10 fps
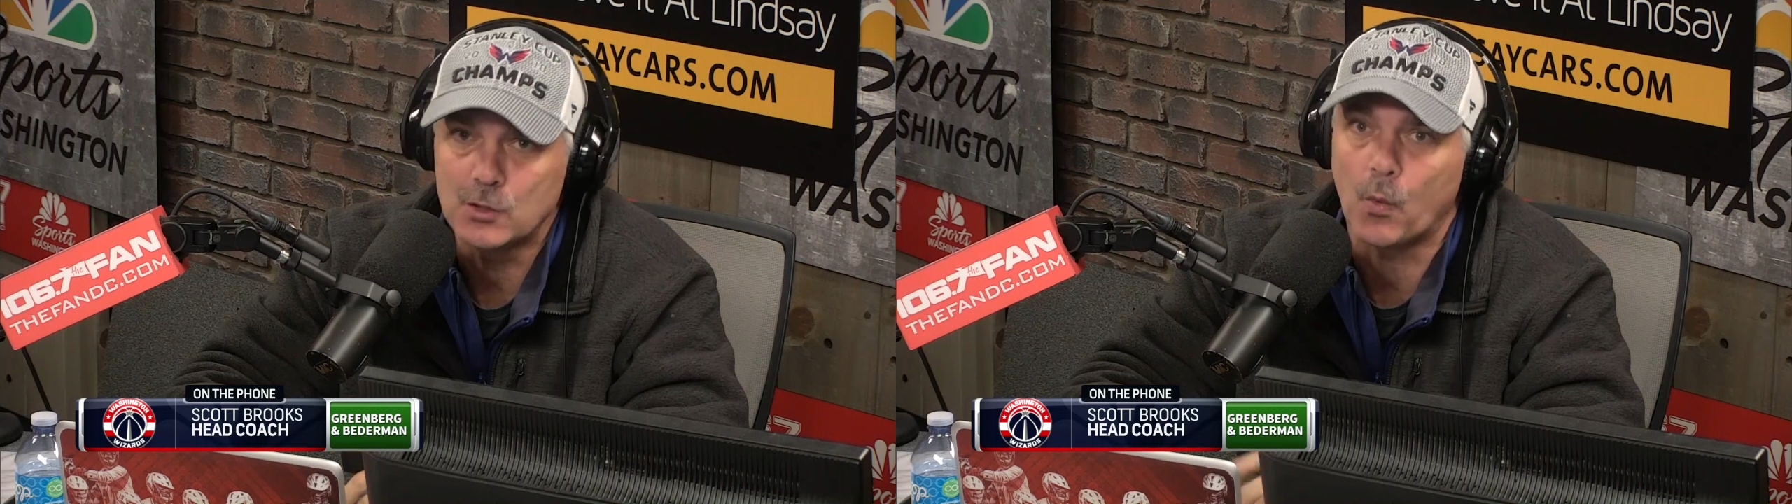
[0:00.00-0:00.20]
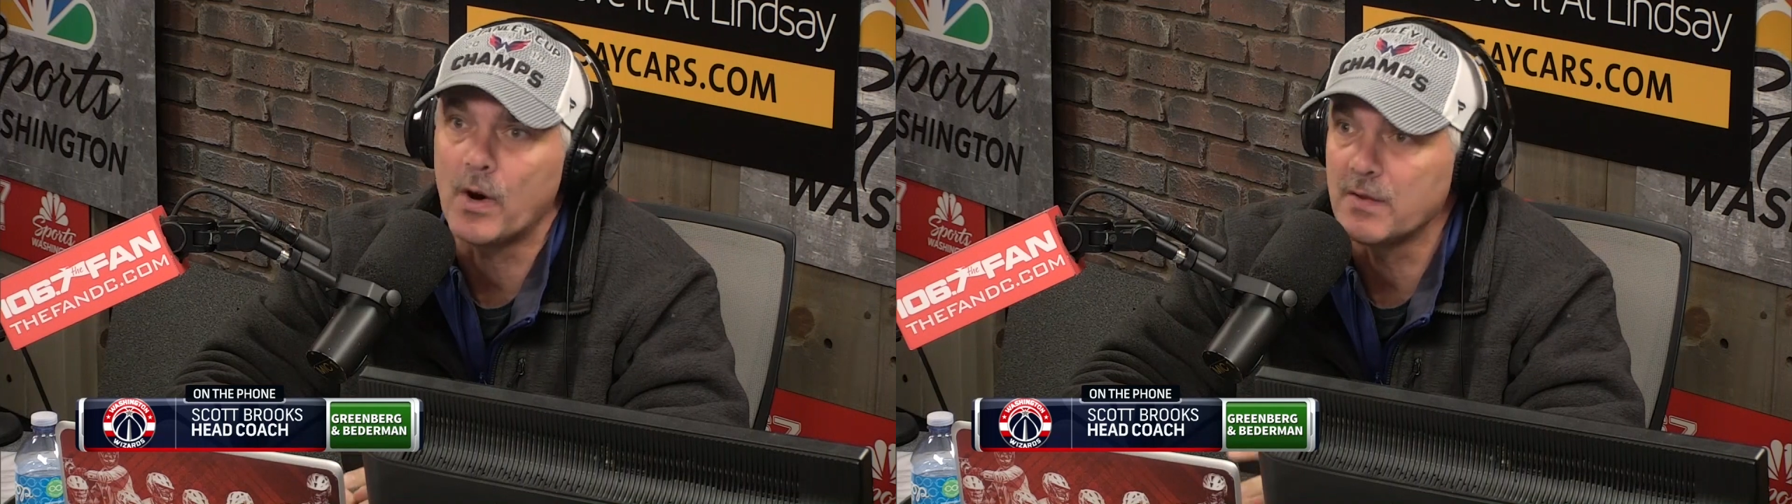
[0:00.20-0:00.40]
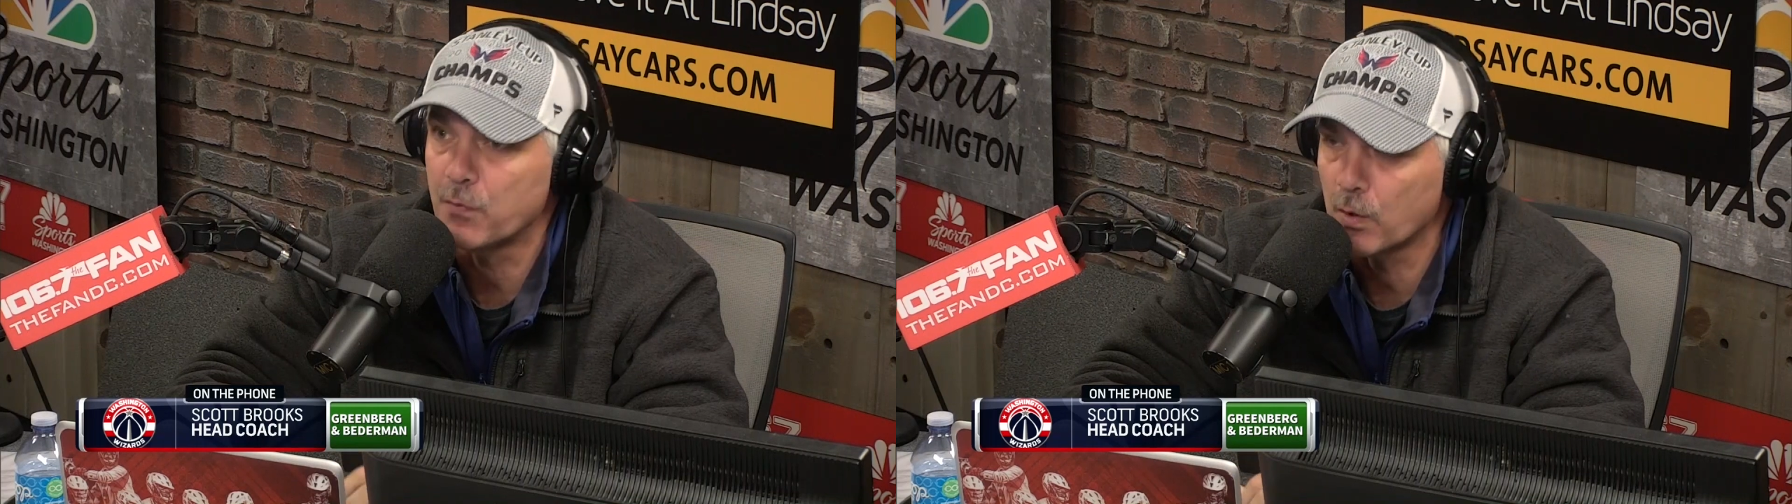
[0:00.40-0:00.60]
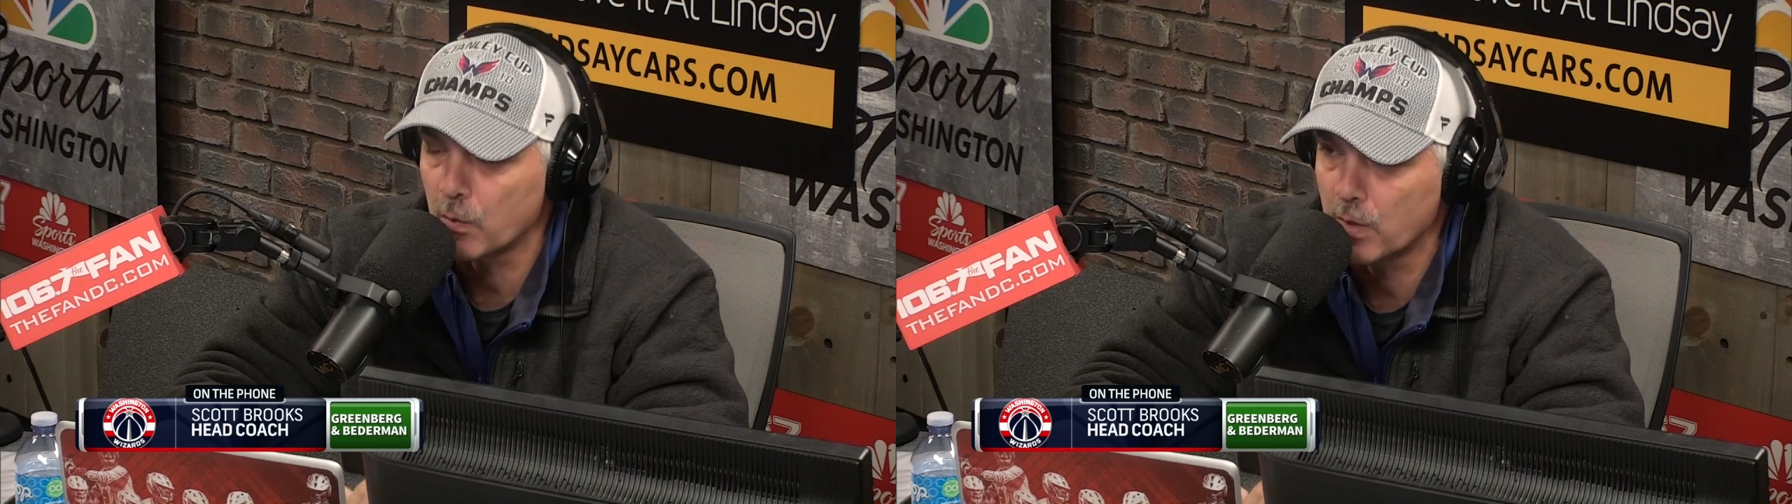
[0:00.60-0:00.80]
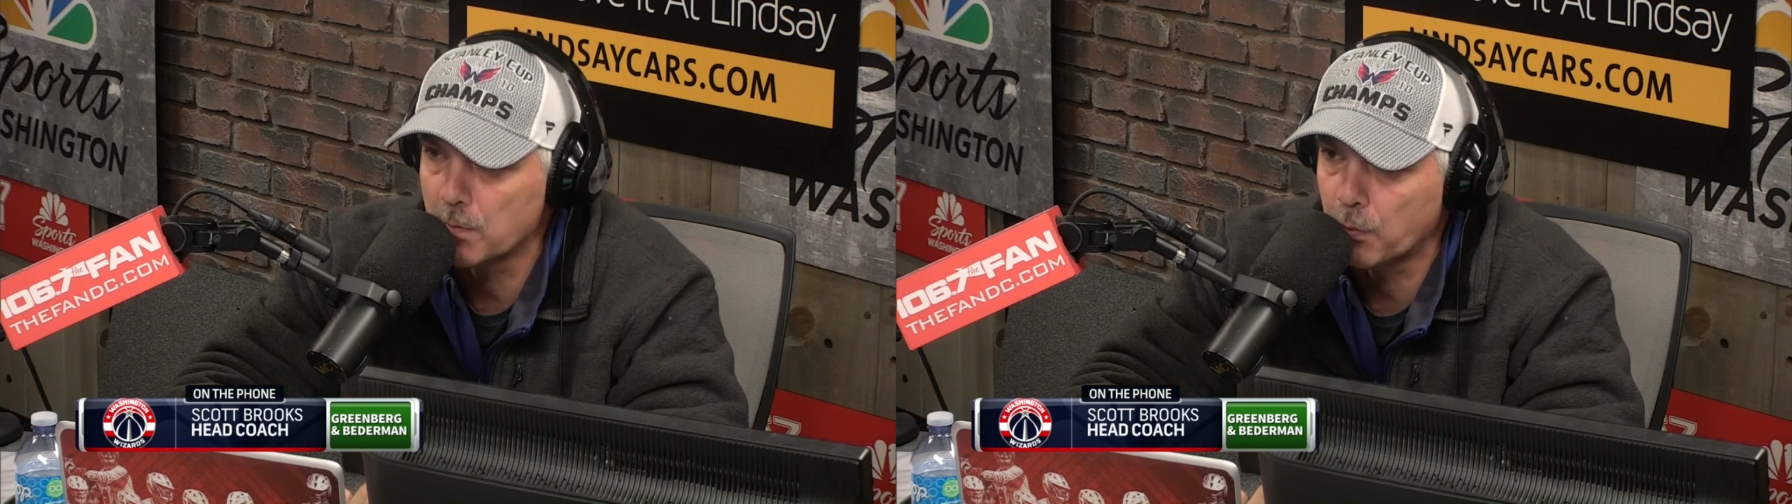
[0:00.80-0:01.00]
twenty-four
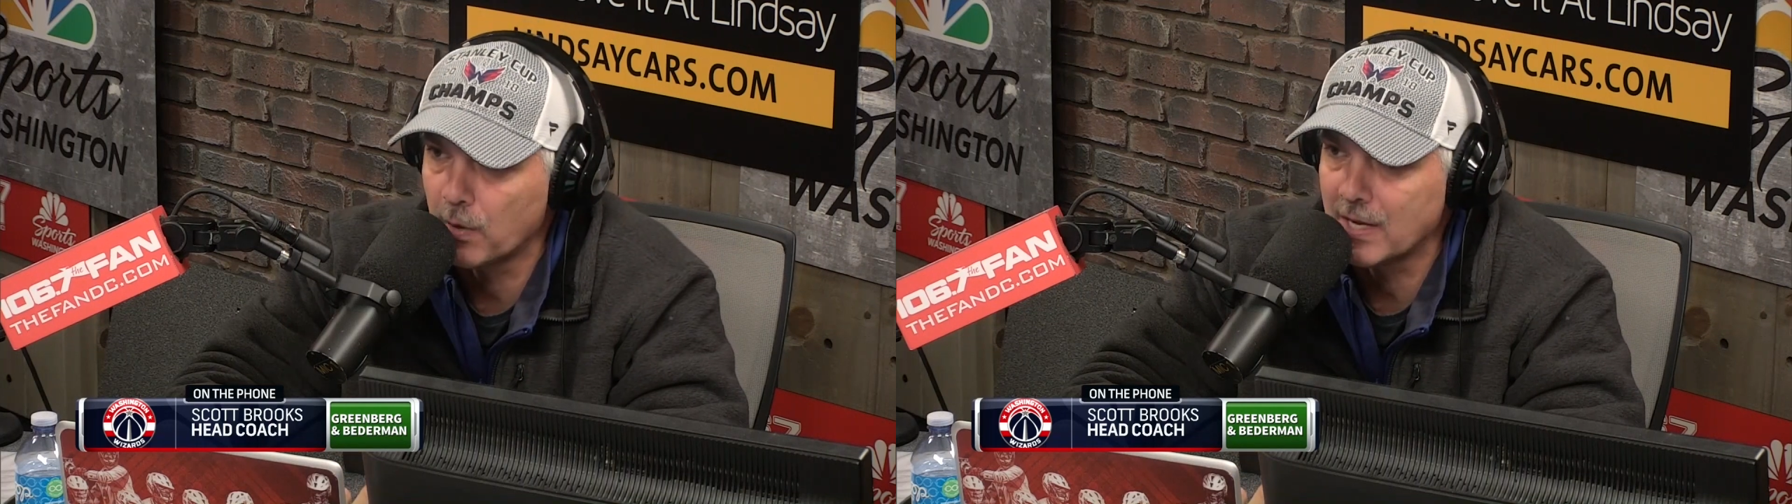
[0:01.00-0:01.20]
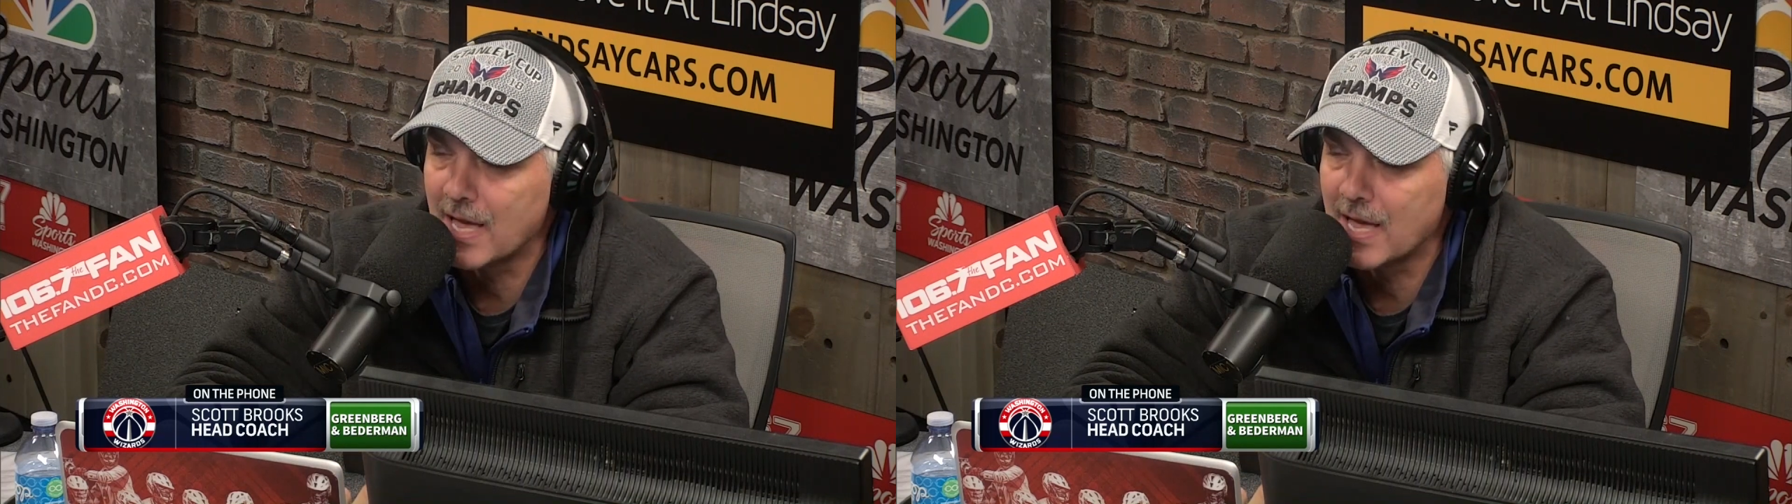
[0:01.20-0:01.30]
at one point,